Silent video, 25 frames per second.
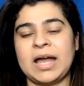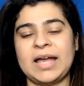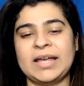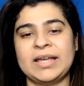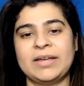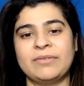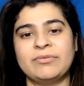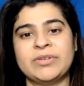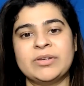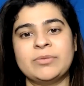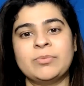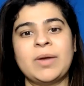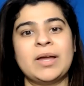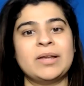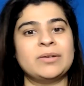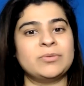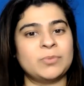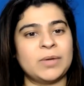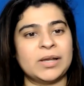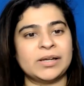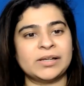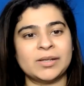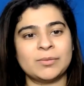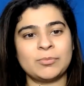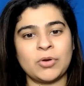Hi everyone,
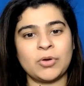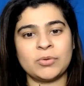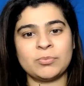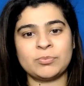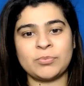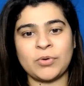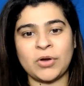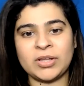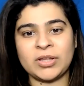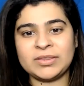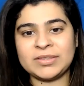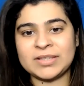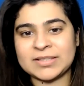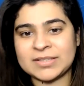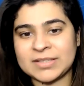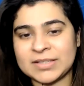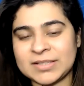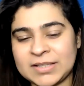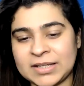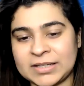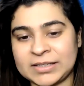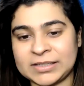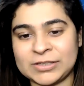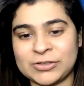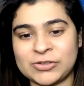welcome on board. This
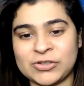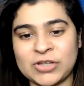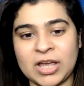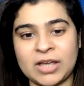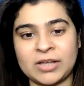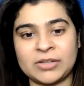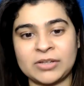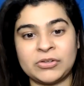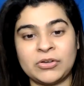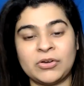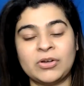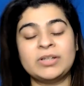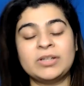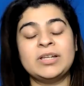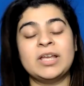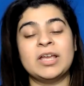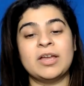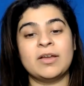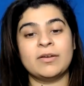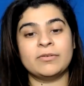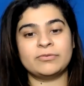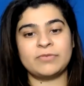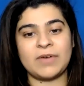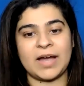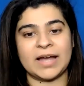is Anisha here.
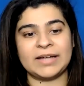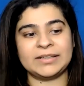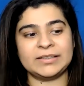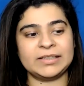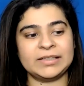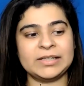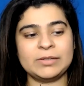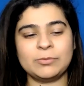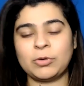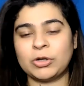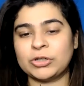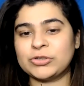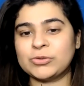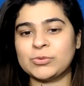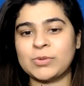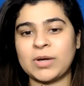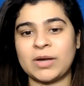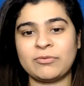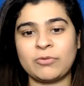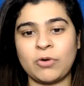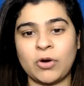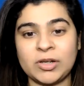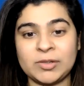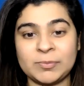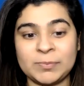Finally, what you
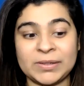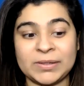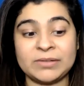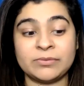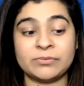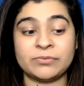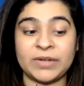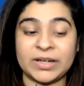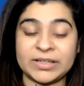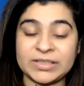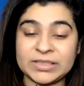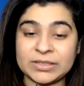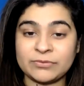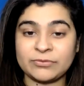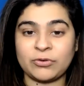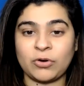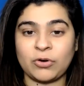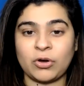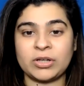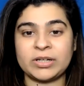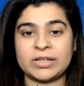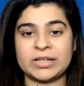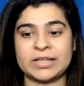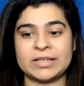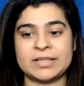have all been waiting
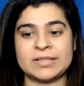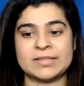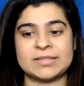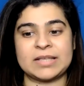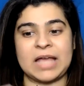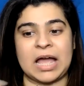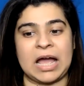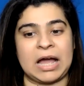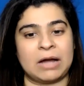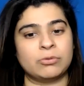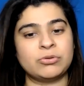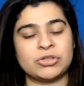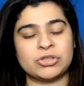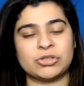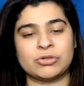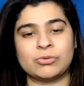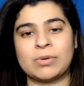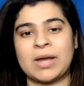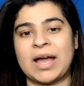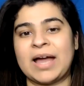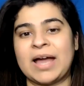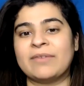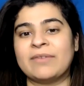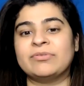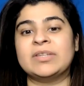for is out.
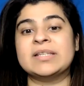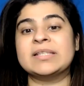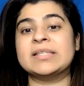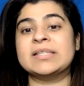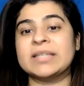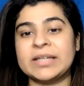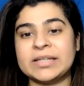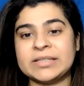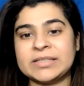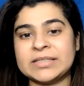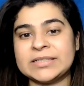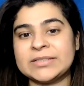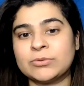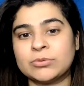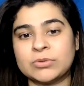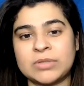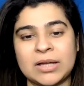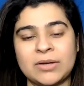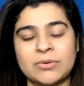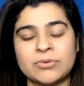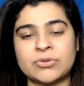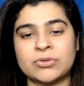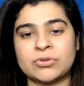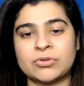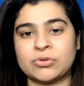You have the CET
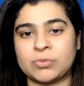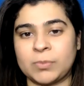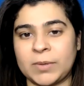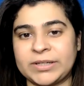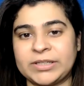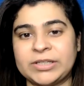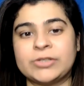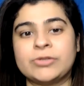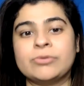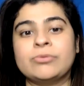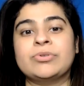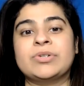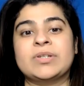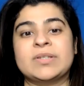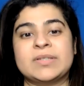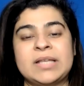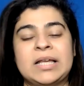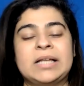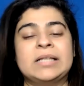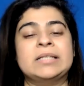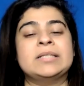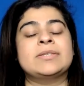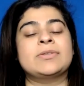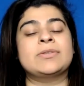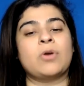2022
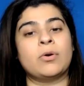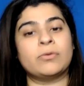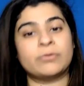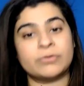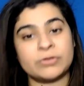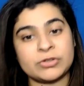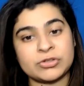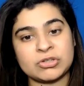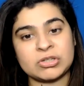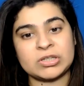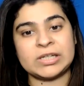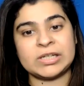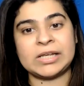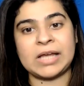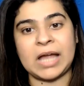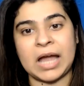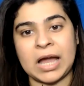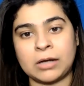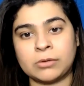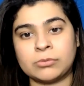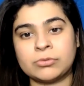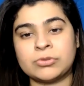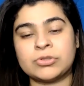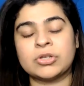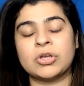results officially
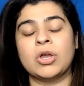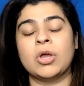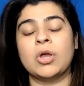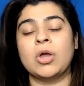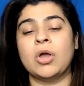out